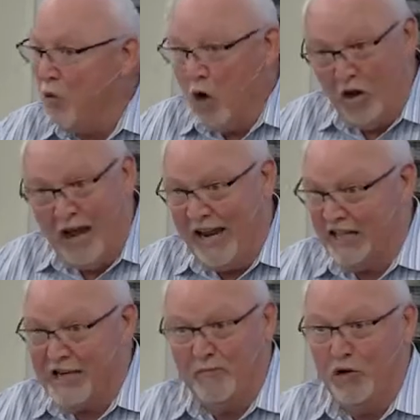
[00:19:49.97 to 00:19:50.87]
will not
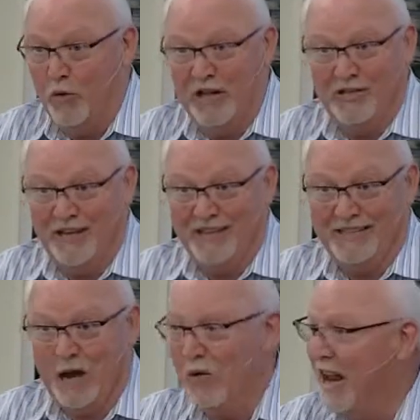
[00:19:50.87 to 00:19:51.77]
accept your
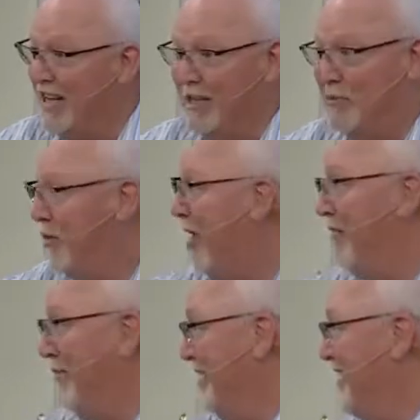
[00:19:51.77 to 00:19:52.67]
incense. I will not accept your
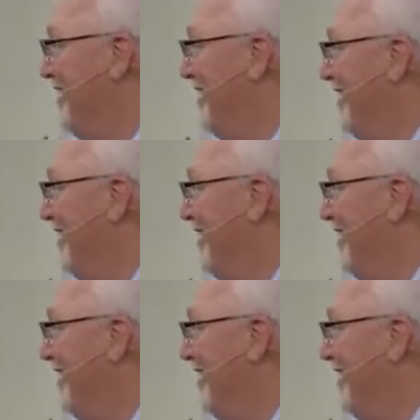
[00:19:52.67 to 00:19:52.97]
offerings.